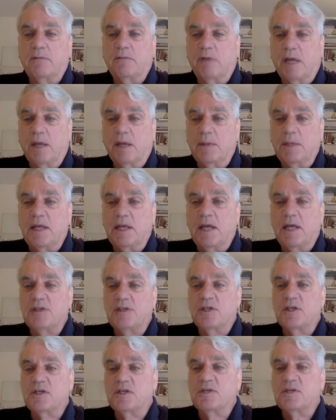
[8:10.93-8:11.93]

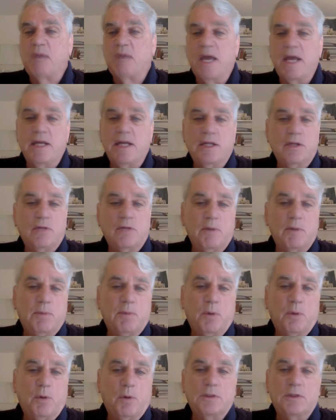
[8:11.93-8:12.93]
recommendations made in the
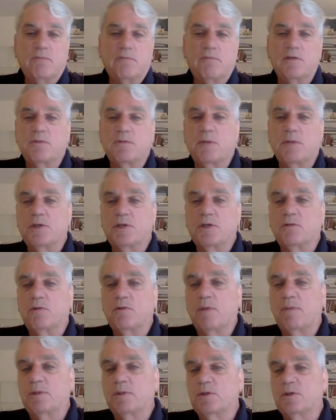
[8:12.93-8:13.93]
reports of the special
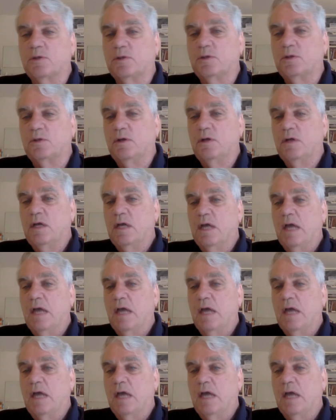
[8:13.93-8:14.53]
rapporteur